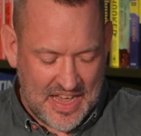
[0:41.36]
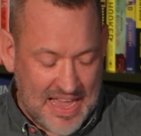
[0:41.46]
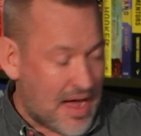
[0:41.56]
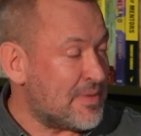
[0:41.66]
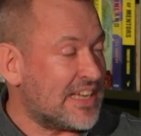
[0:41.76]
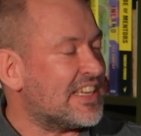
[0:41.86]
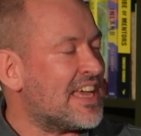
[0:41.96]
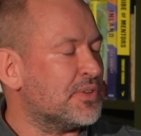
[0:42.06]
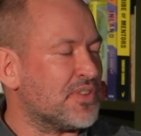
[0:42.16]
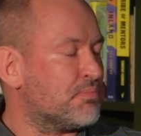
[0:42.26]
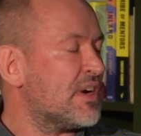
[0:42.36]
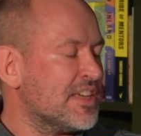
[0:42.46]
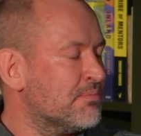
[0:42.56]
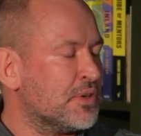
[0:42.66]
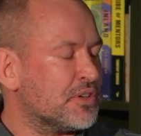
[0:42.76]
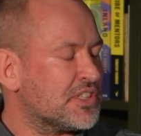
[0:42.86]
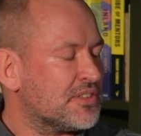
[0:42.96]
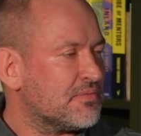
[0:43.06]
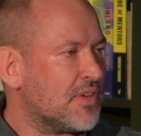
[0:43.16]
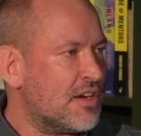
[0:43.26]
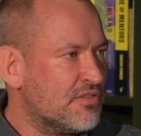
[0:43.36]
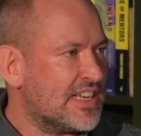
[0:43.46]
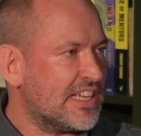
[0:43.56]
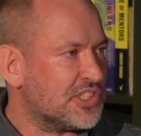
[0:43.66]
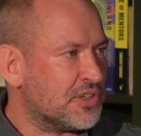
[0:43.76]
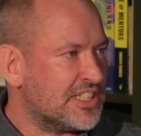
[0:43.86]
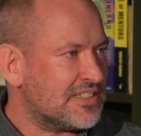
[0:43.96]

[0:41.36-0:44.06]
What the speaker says: It was a brilliant book. I really enjoyed